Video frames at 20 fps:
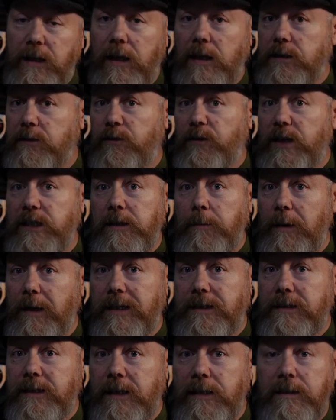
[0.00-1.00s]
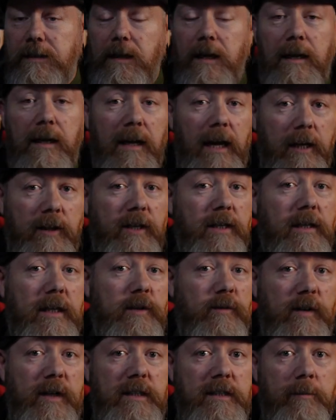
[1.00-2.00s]
that's feasible, isn't it? I think that's
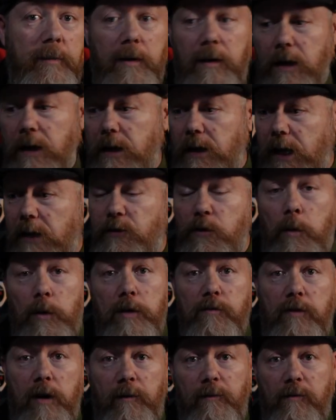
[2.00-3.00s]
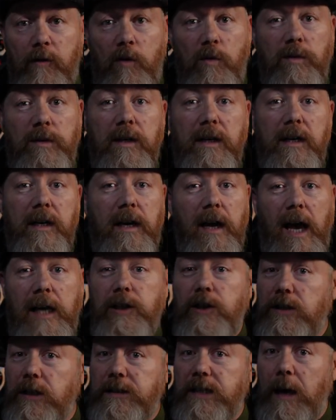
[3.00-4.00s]
feasible. If you want a rough road, that's
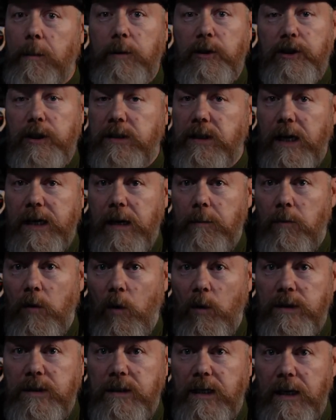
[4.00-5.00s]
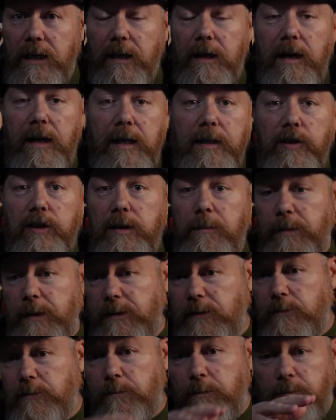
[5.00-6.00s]
going to damage the tyre more, isn't it? It's going to
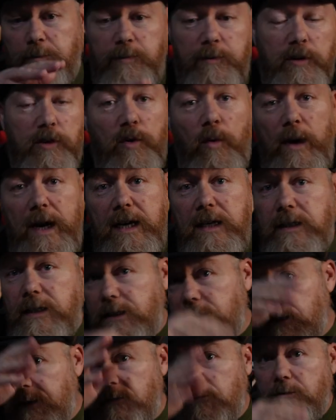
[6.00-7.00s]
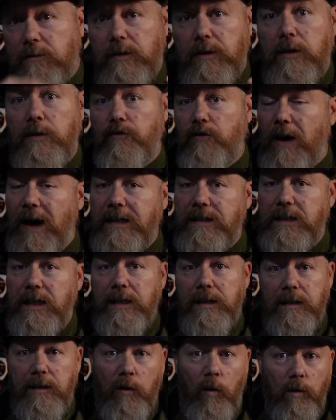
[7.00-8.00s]
be squeezing and
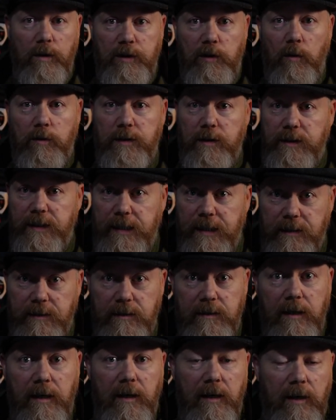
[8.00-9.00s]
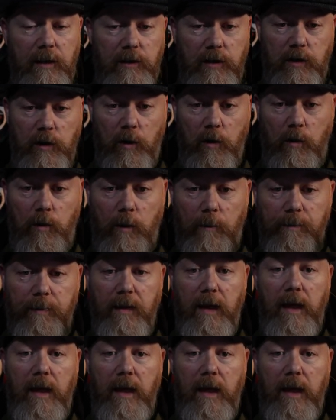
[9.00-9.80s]
contracting and all sorts of things. So